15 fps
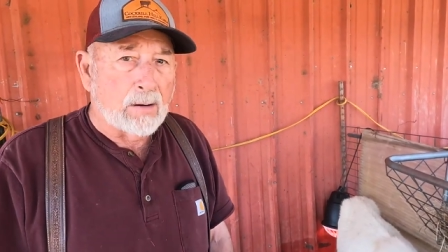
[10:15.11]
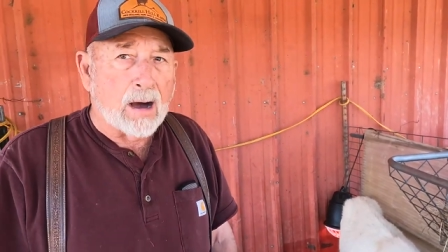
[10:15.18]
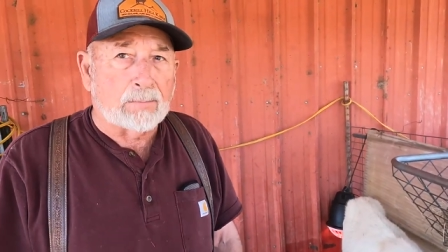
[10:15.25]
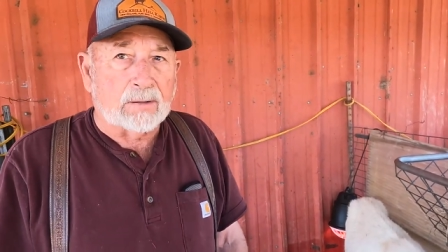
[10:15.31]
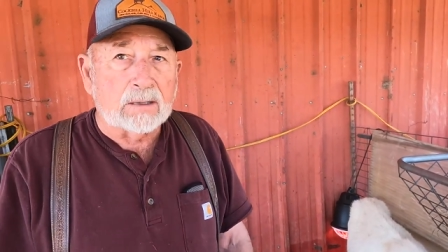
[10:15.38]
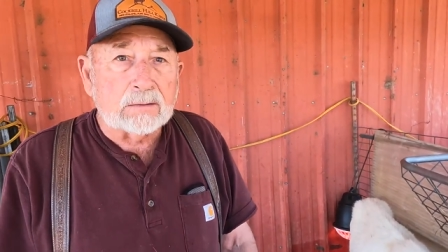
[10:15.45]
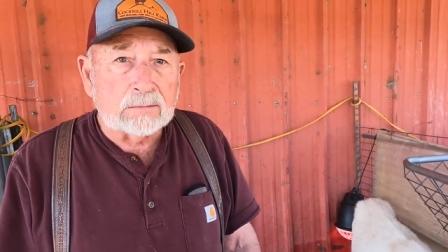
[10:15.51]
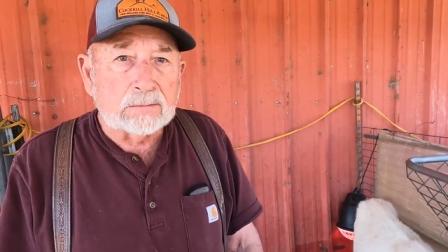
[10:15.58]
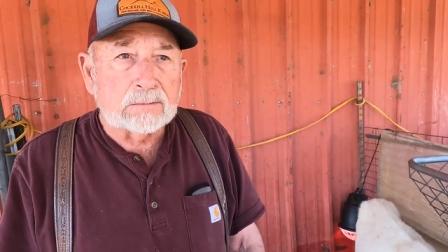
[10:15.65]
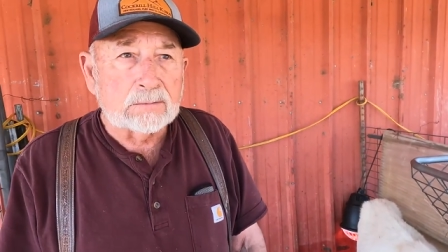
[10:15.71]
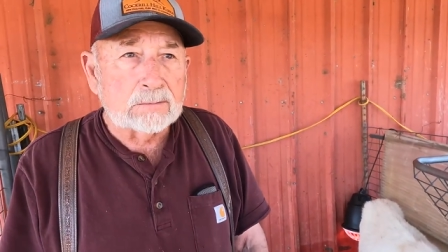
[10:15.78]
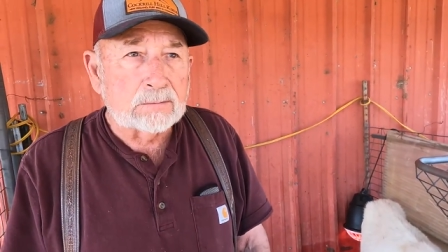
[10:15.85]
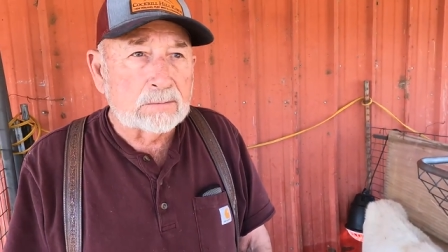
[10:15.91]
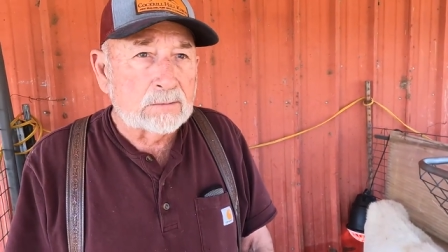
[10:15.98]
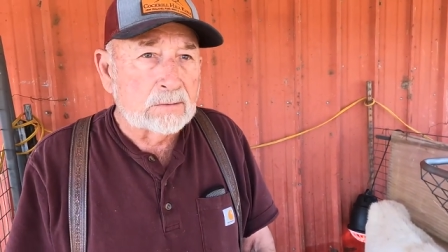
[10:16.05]
a mama.
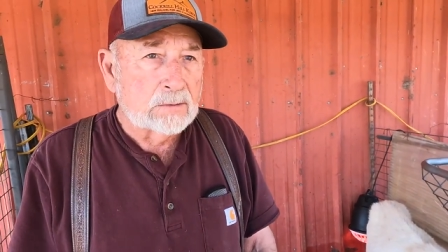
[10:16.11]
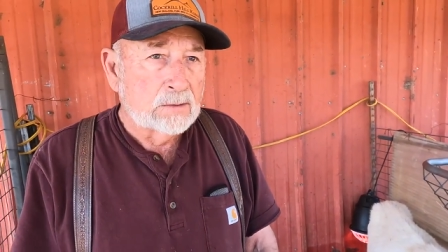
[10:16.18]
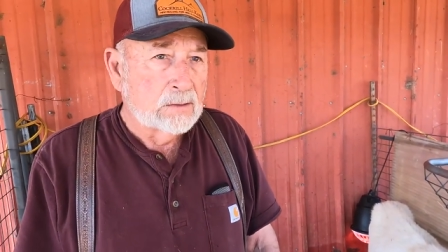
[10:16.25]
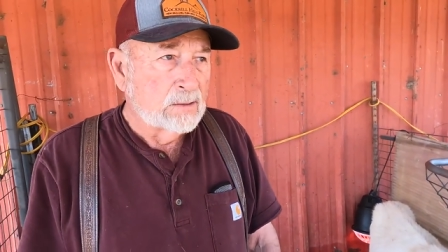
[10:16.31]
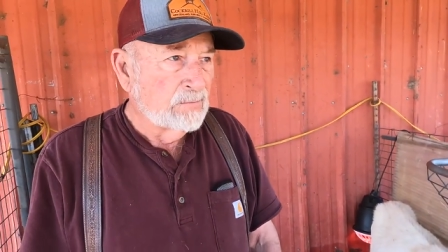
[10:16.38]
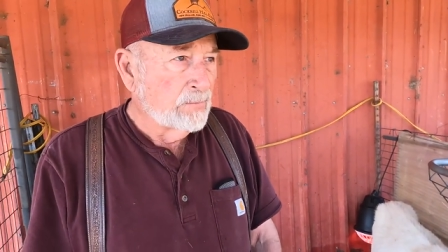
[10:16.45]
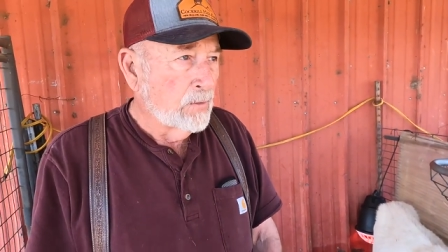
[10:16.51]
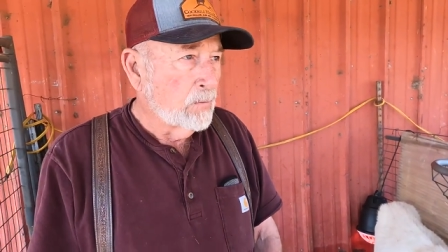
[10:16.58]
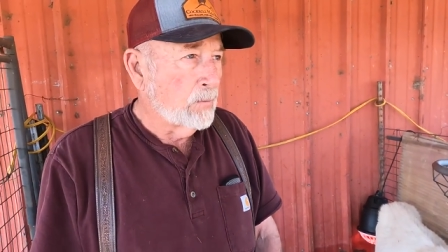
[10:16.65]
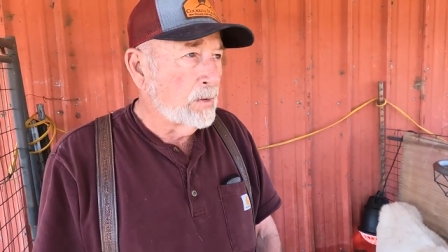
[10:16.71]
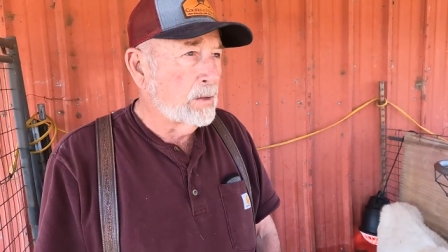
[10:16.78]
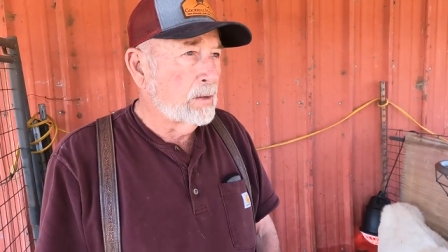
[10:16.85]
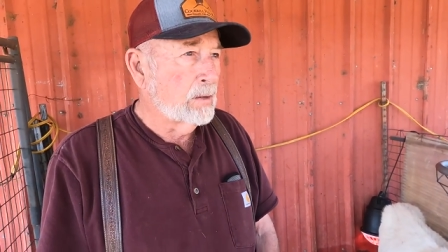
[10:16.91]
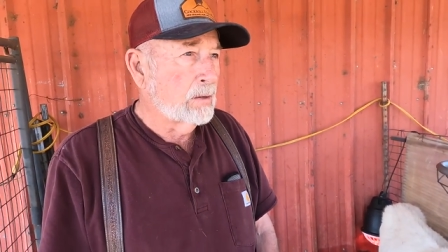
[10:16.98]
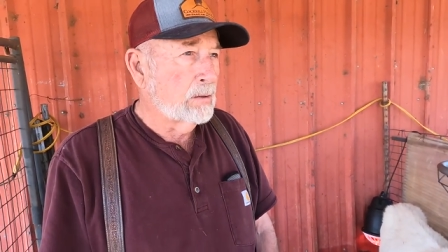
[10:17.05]

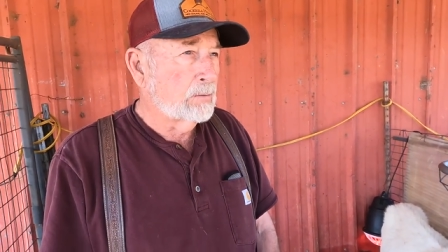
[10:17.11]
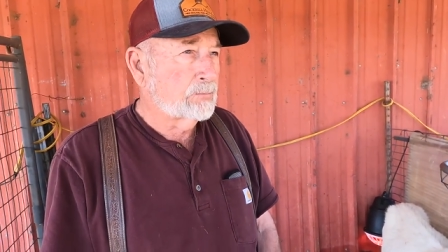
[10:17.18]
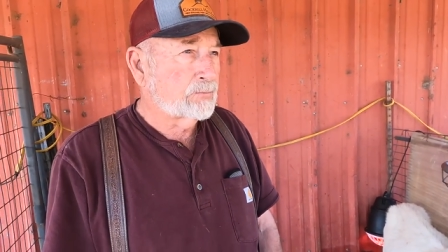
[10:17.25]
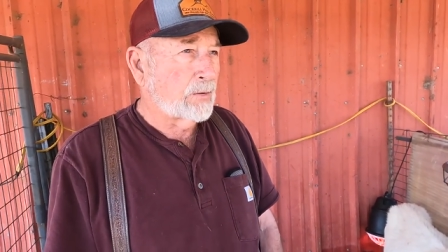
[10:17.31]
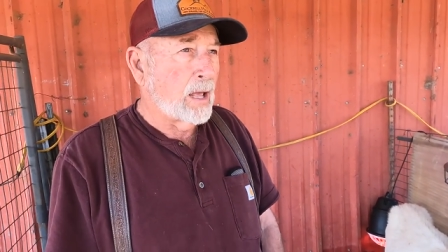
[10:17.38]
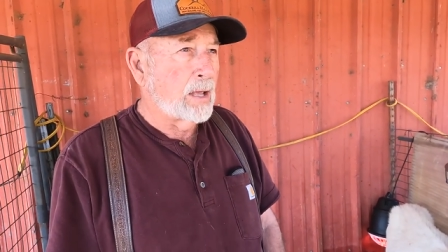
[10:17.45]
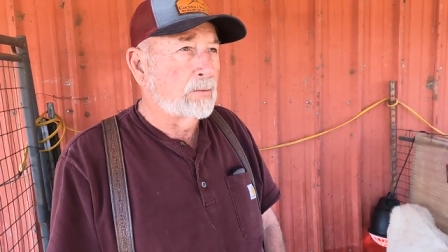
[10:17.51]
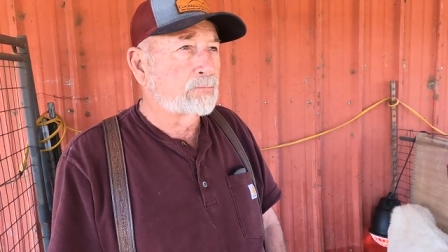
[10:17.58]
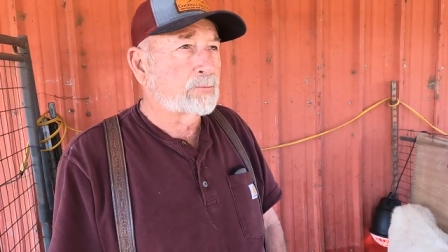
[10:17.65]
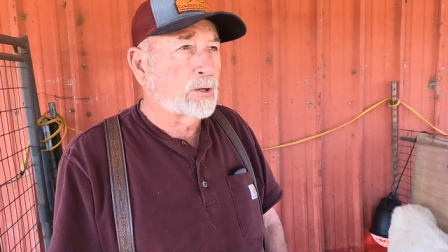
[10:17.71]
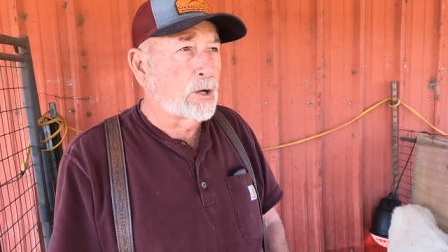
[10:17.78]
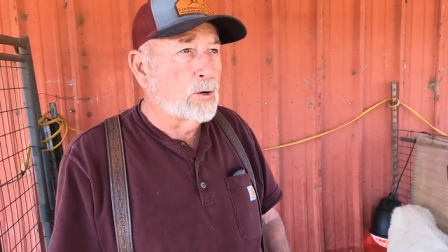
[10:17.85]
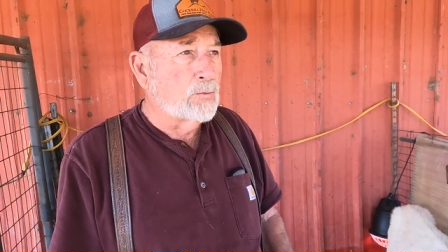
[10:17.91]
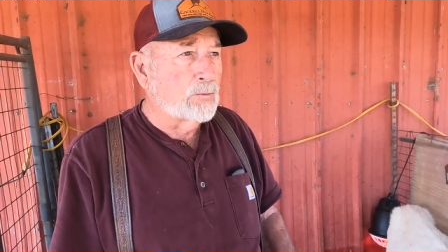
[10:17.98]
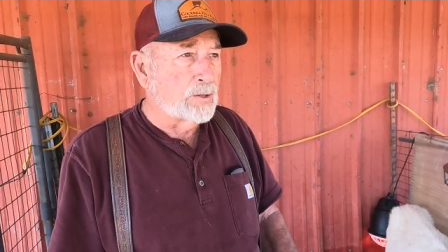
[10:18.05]
We saved
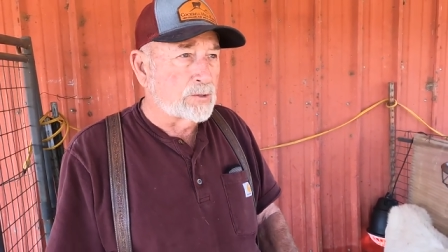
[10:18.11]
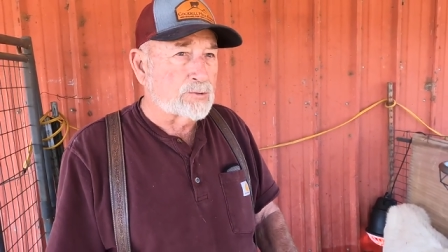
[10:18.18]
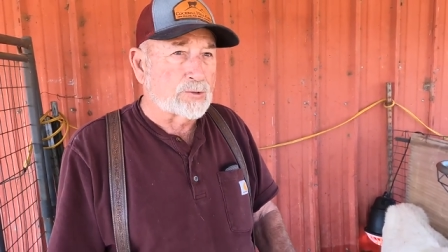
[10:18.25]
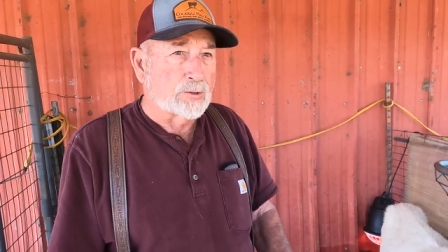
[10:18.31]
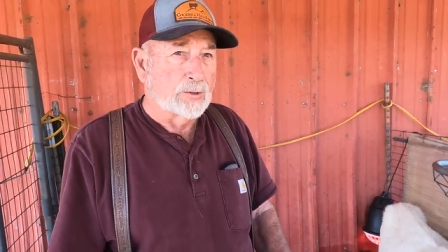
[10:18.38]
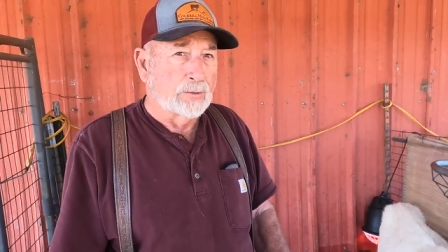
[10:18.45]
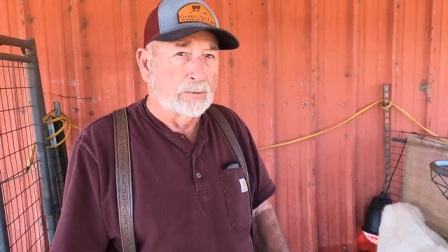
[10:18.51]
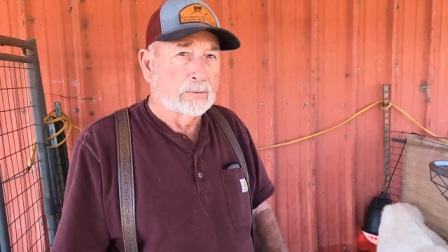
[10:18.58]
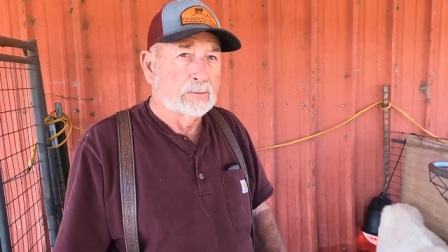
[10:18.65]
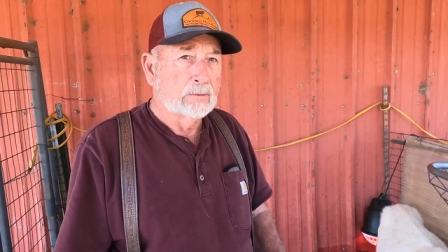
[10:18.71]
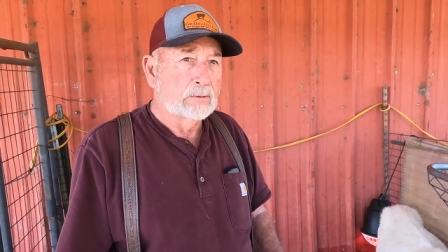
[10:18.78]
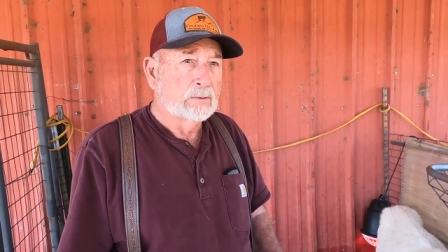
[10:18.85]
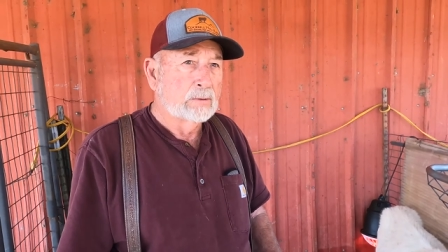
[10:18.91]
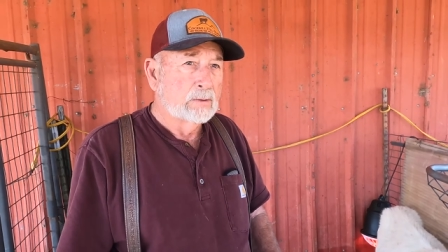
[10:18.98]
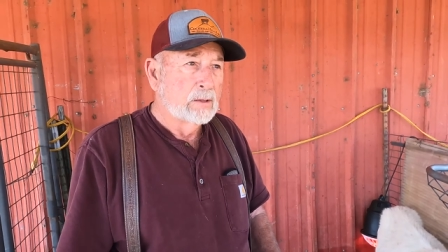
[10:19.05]
two this year
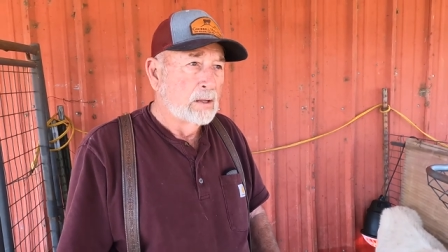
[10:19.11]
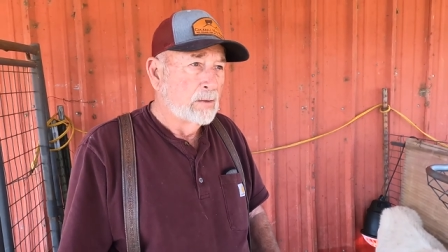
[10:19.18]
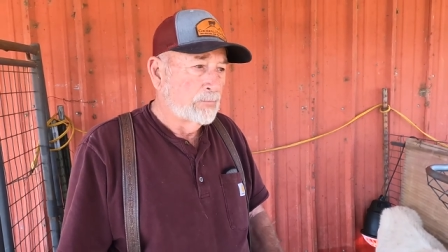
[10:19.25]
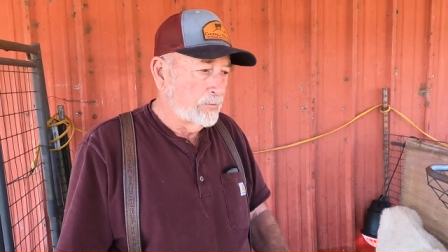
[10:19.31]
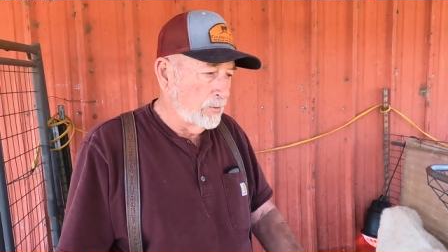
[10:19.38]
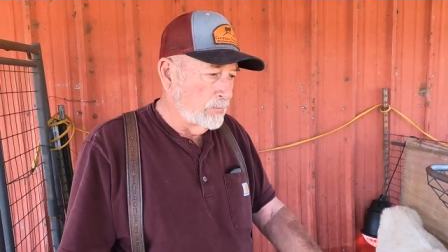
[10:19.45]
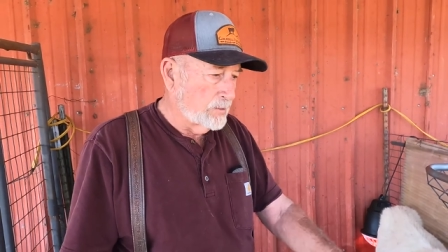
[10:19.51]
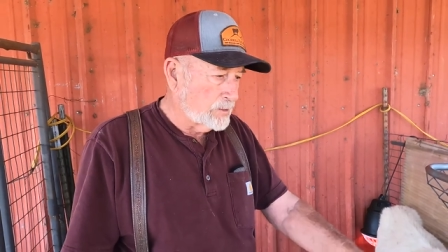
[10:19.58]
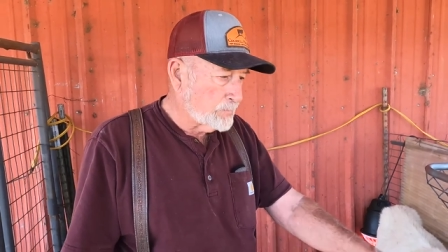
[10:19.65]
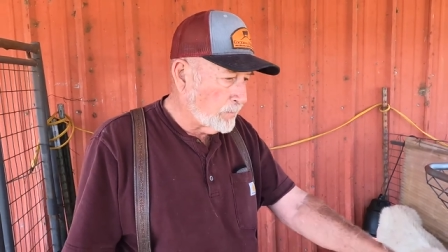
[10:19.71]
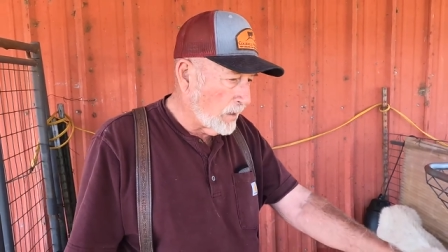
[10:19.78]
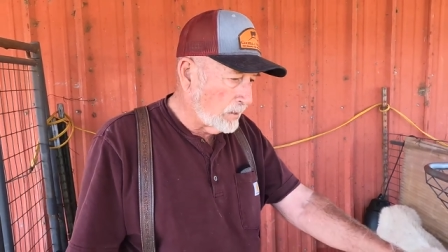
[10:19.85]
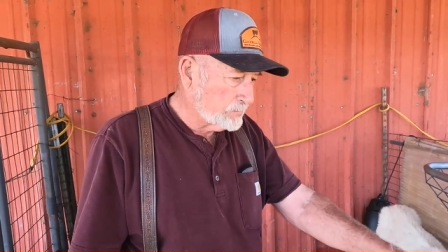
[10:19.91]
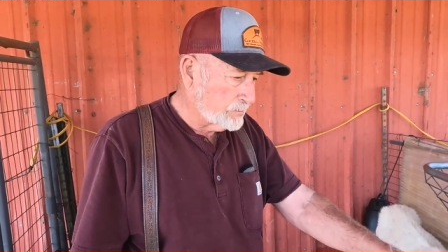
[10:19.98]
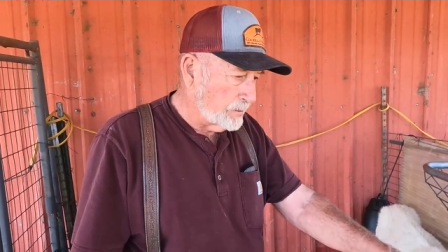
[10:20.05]
through this
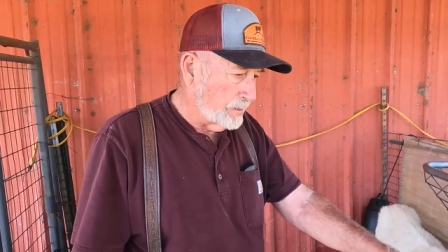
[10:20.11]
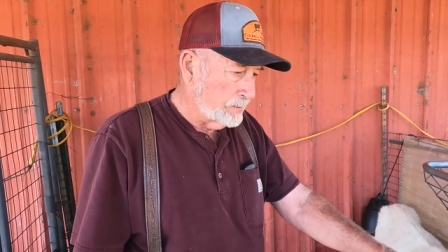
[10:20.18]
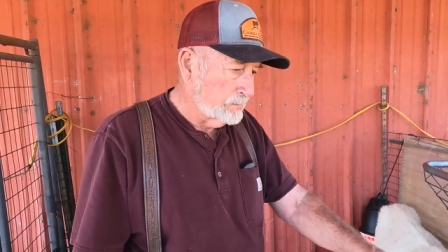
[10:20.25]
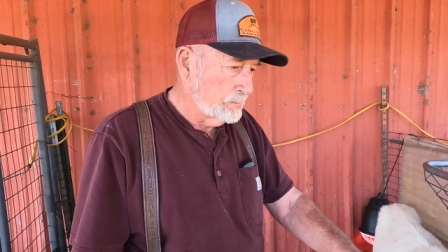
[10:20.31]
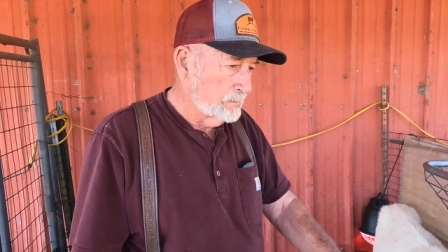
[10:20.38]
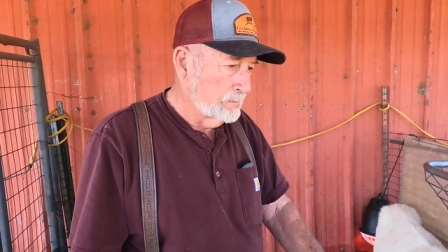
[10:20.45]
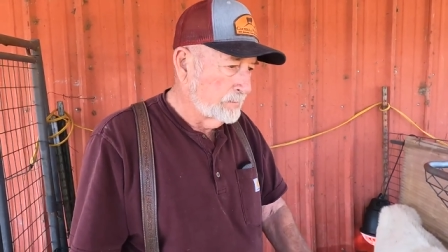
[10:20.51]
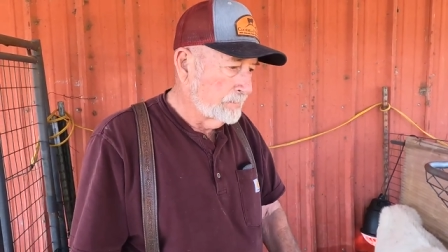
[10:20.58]
process.